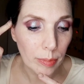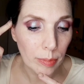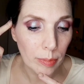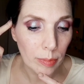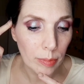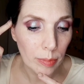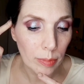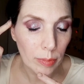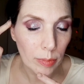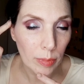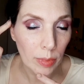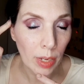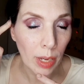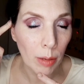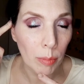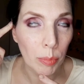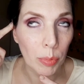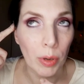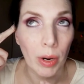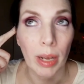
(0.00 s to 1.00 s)
private
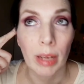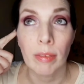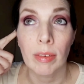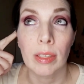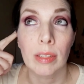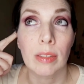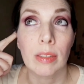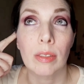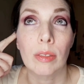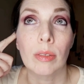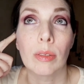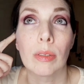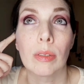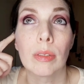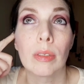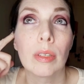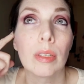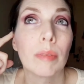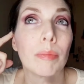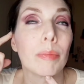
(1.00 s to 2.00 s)
school.
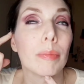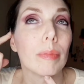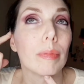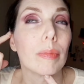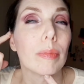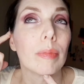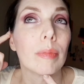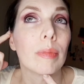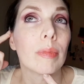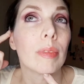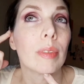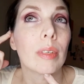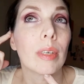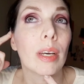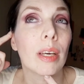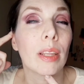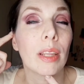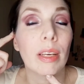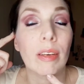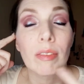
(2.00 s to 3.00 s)
I'll think of it later.
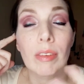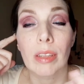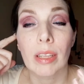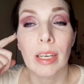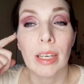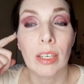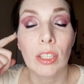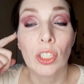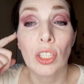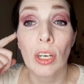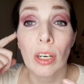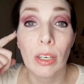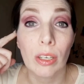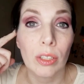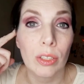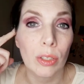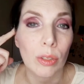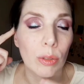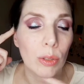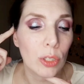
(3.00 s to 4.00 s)
Charter school. She's in a
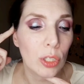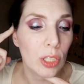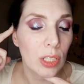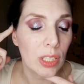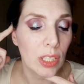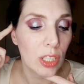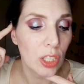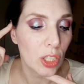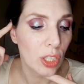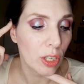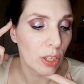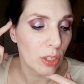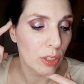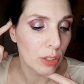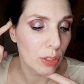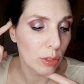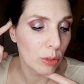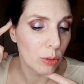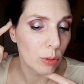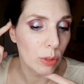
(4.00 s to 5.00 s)
charter school,
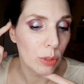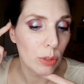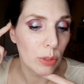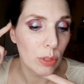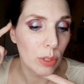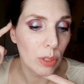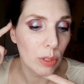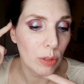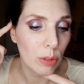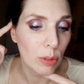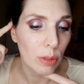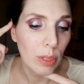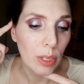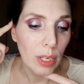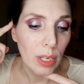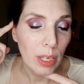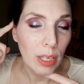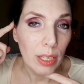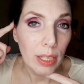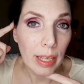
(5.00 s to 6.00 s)
so they have
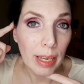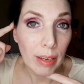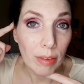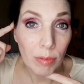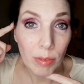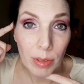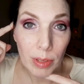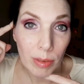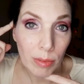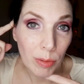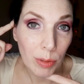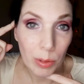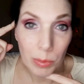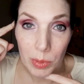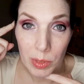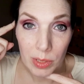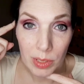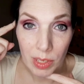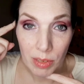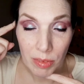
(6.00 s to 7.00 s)
uniforms and stuff like
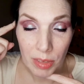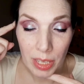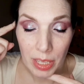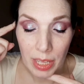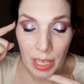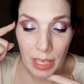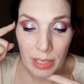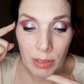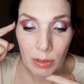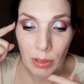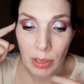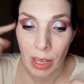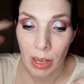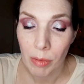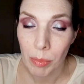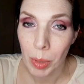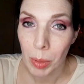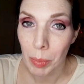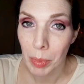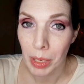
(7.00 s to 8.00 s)
that. So a lot of my money and my
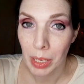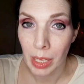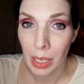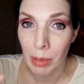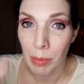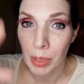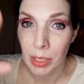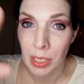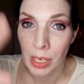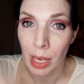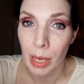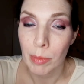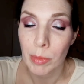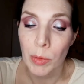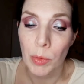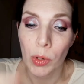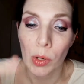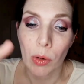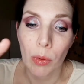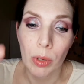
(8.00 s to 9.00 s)
time's been going
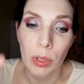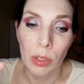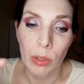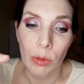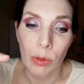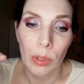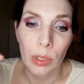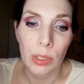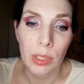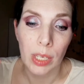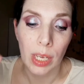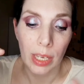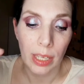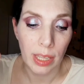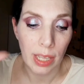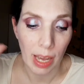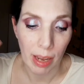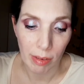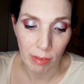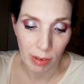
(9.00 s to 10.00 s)
towards getting that
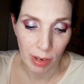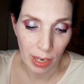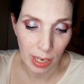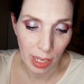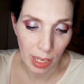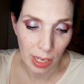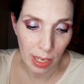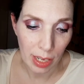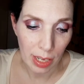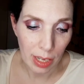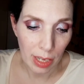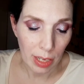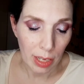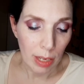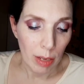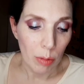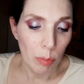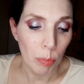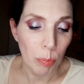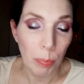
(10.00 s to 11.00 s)
ready.
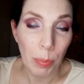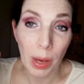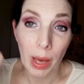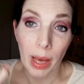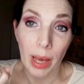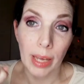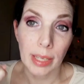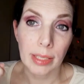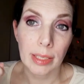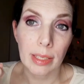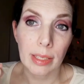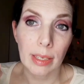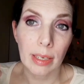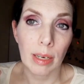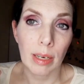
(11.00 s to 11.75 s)
But I